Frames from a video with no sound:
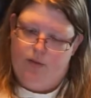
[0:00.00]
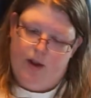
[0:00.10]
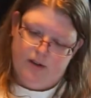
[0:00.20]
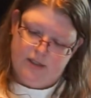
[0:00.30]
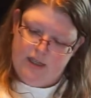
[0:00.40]

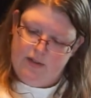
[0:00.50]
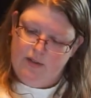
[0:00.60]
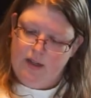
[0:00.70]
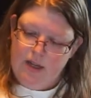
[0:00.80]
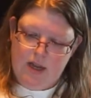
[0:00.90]
There, see,
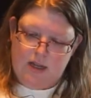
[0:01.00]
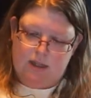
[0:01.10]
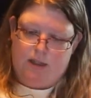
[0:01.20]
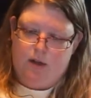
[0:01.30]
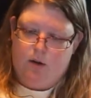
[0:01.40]
even,
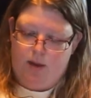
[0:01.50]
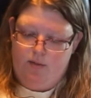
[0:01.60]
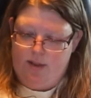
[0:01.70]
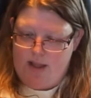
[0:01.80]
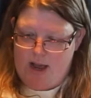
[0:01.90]
you know,
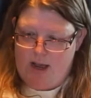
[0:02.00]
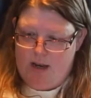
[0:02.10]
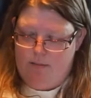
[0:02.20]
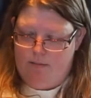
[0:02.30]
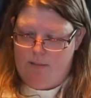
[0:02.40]
even that
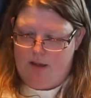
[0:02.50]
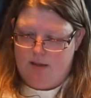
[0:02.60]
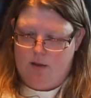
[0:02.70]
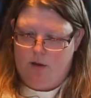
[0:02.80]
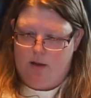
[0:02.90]

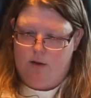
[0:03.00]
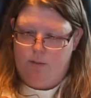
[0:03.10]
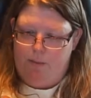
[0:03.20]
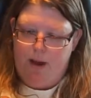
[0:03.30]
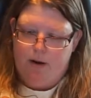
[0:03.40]
makes it look a little
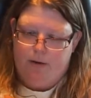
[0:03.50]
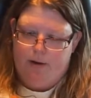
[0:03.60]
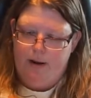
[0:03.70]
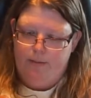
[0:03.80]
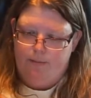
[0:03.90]
bit better,
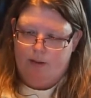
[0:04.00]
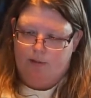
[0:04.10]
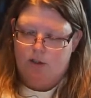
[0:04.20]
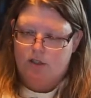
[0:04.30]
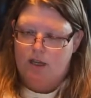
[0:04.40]
right?
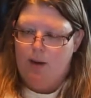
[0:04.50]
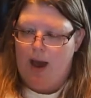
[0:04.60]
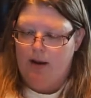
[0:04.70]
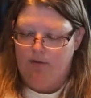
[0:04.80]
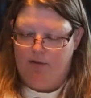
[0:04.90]
If you just keep
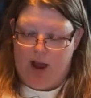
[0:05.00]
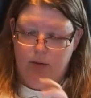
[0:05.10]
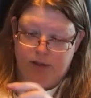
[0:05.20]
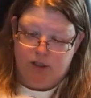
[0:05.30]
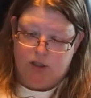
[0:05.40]
adding
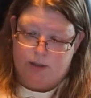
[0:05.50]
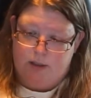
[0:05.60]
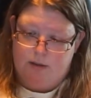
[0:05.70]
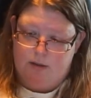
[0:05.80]
flowers to it.